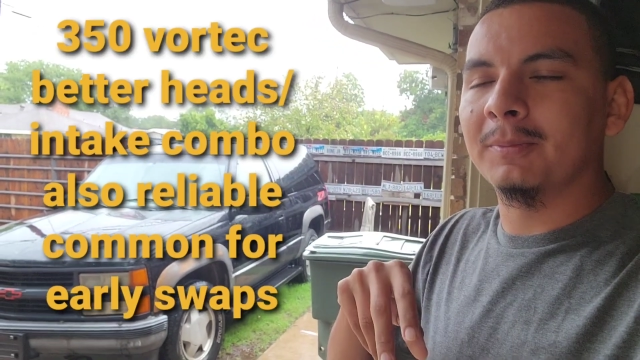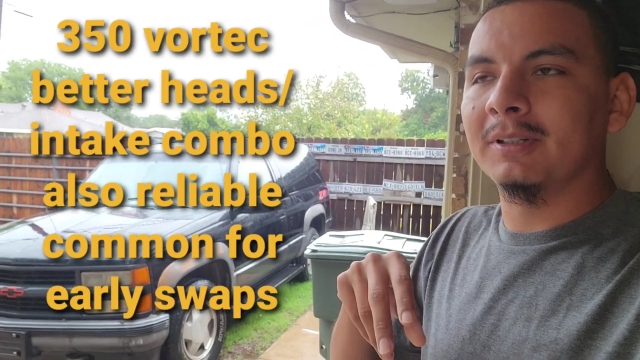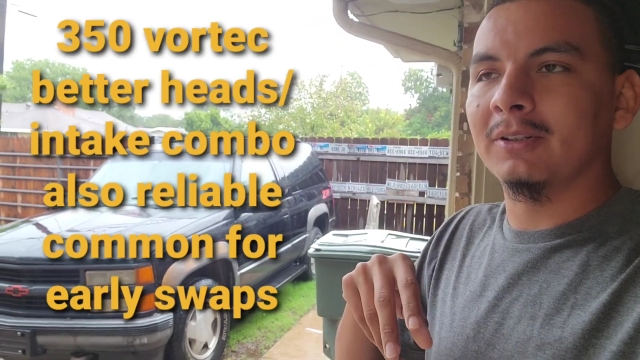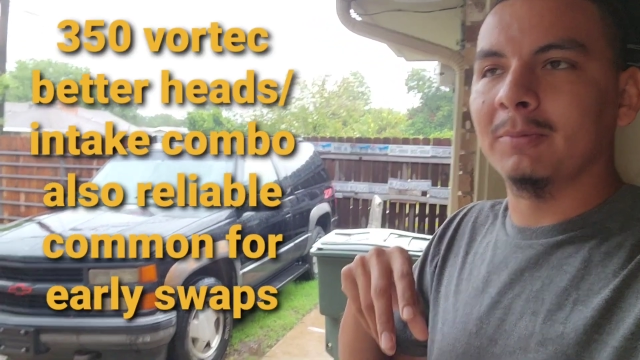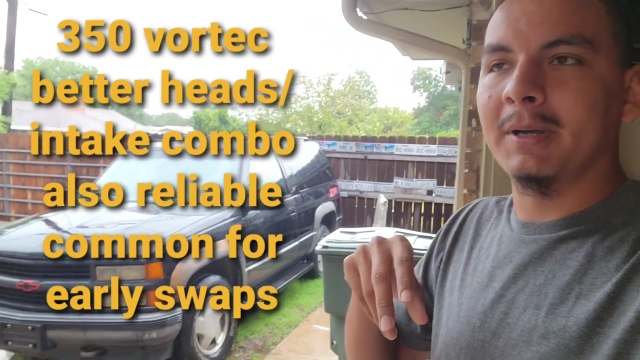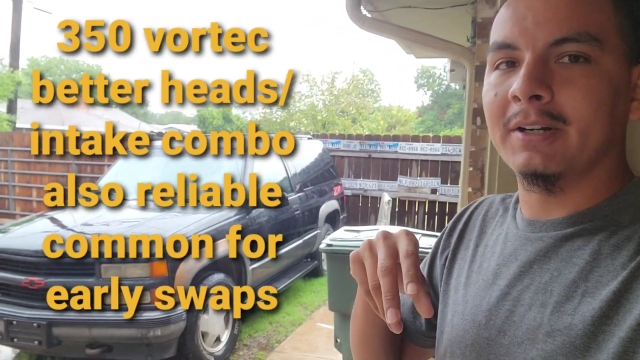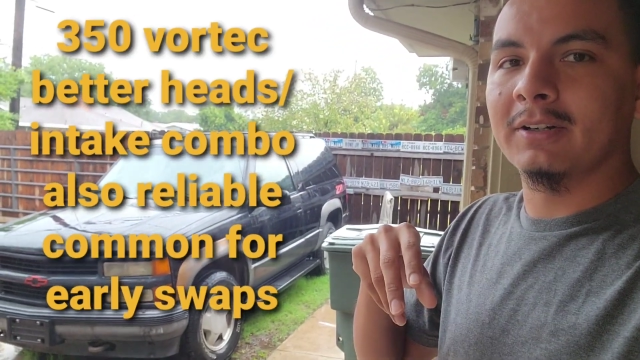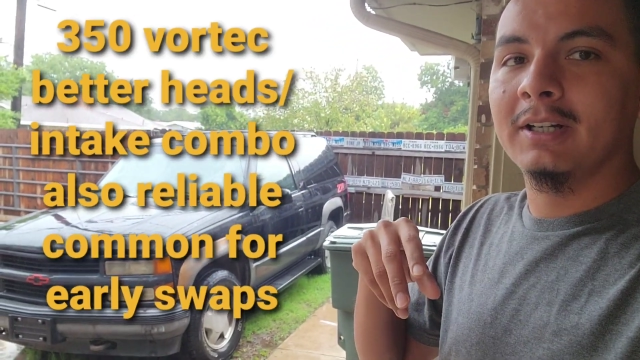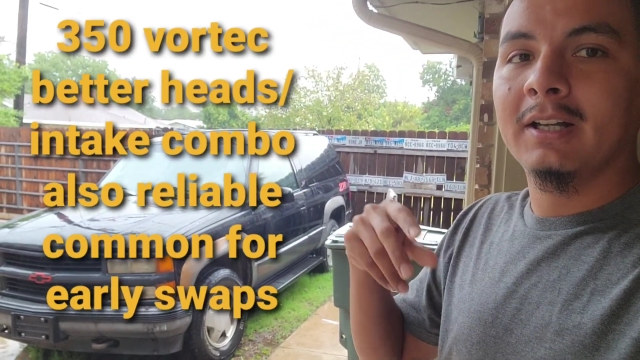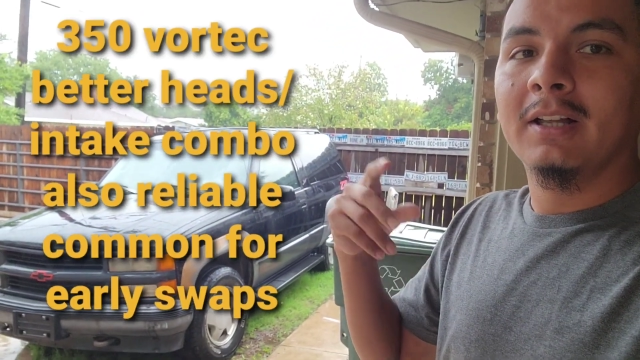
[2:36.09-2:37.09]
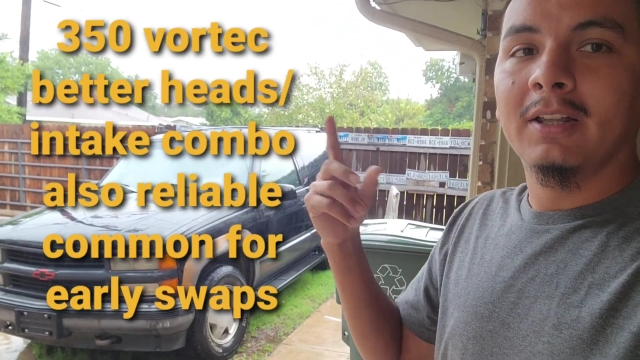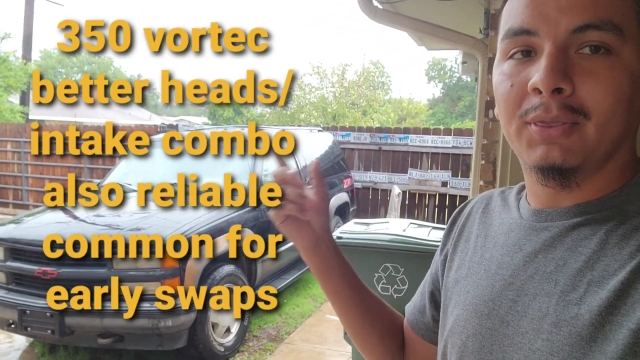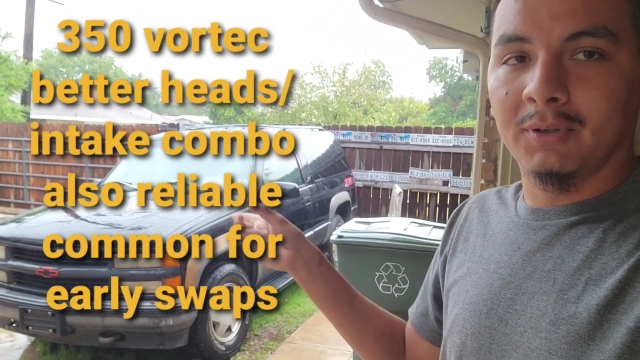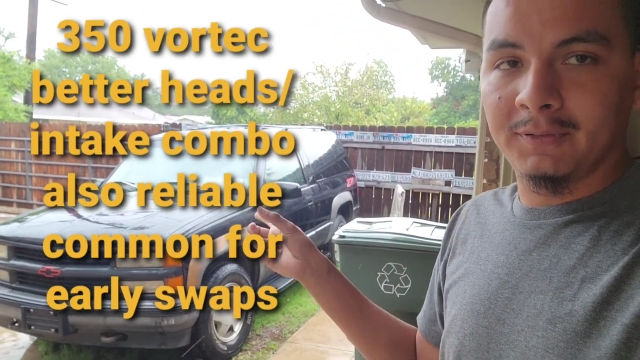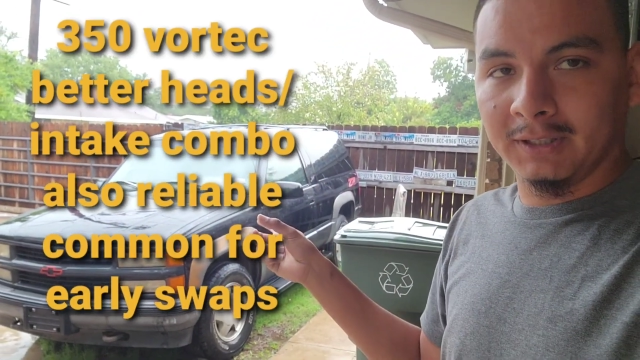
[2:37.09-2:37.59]
a little better
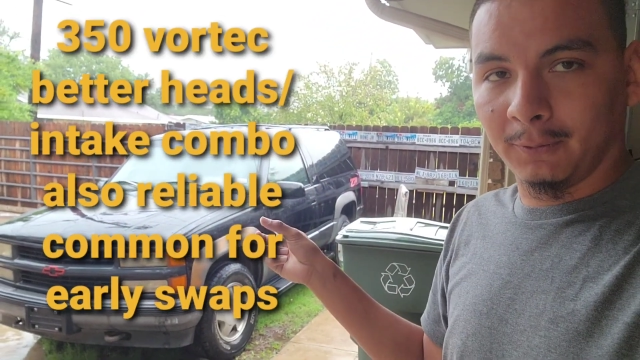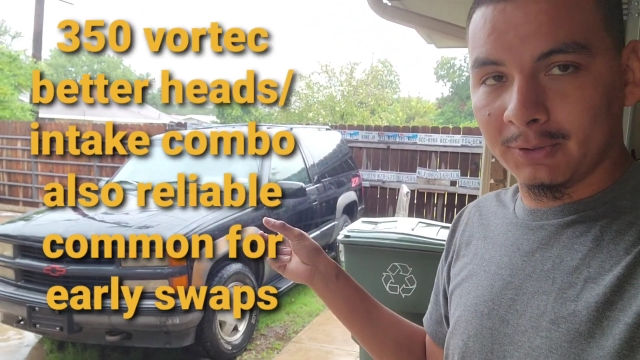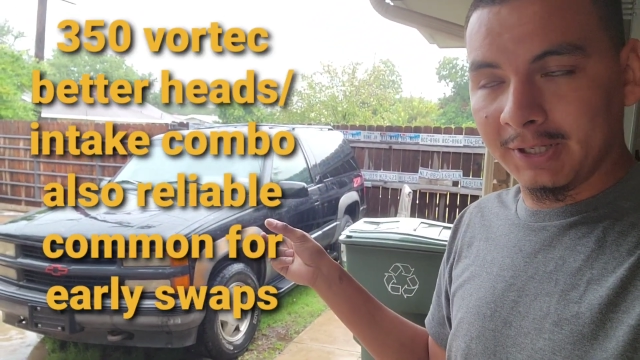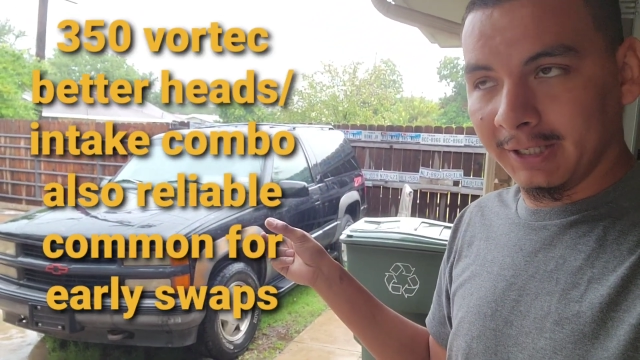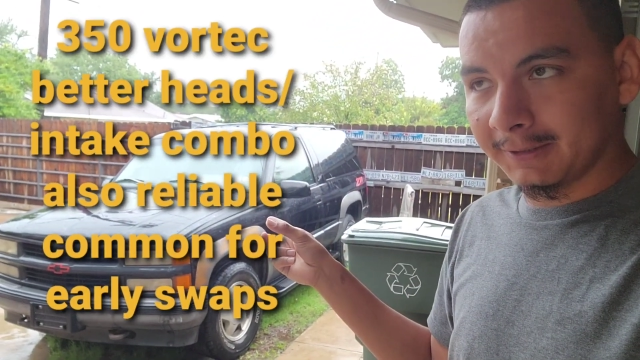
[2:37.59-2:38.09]
350 Vortec.